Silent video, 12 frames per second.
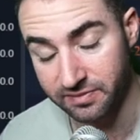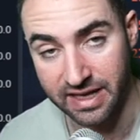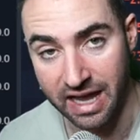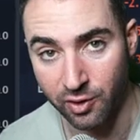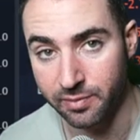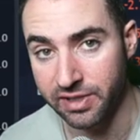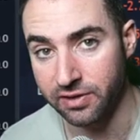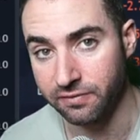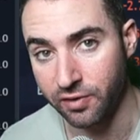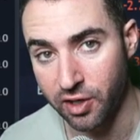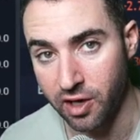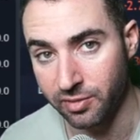That would be a
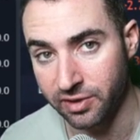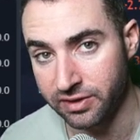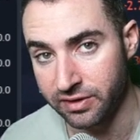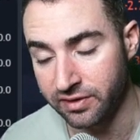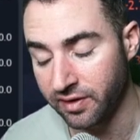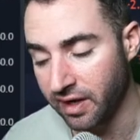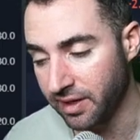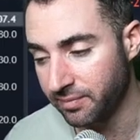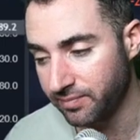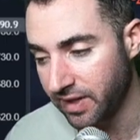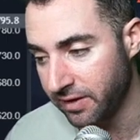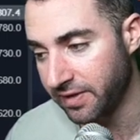phenomenally good
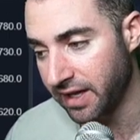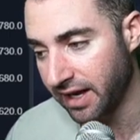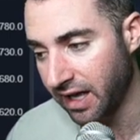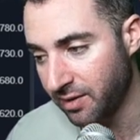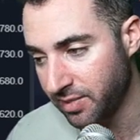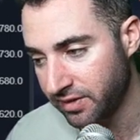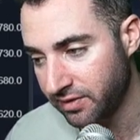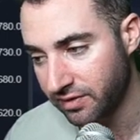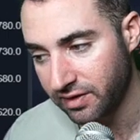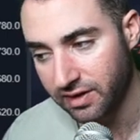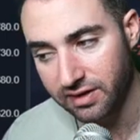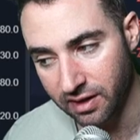sign. If that happens,
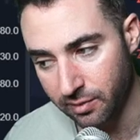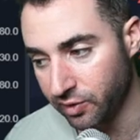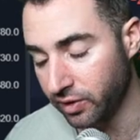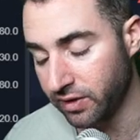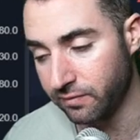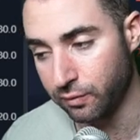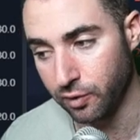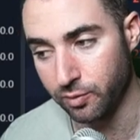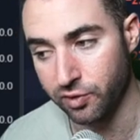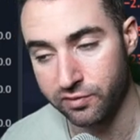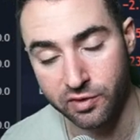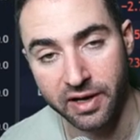I'd be looking for a
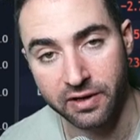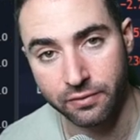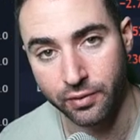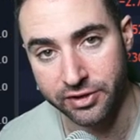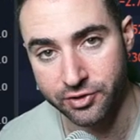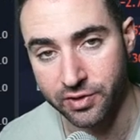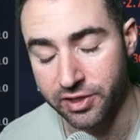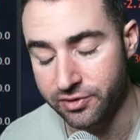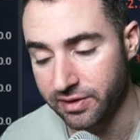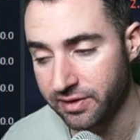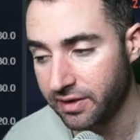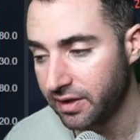move to about 4200.